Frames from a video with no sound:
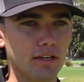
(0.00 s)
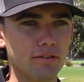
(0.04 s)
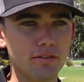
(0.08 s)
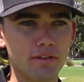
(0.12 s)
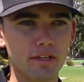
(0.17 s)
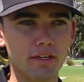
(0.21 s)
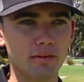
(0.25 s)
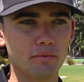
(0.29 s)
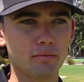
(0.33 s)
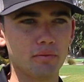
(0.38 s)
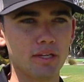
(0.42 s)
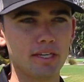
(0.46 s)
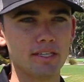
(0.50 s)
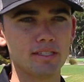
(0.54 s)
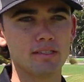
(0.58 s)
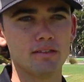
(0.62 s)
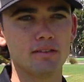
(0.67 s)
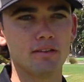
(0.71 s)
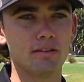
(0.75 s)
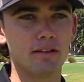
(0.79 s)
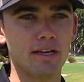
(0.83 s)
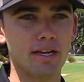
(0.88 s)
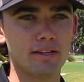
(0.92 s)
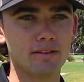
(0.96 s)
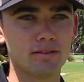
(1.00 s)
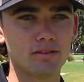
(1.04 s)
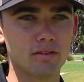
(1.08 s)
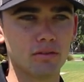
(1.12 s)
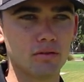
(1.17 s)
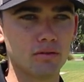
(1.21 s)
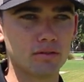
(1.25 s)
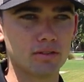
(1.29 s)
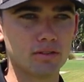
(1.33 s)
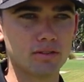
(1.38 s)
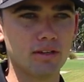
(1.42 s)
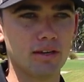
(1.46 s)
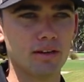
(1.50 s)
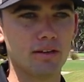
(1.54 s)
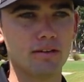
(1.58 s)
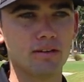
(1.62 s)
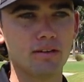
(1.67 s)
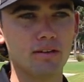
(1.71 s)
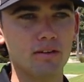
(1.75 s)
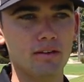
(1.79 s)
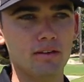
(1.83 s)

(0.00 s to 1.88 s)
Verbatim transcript: Everything plays into that. So it's not,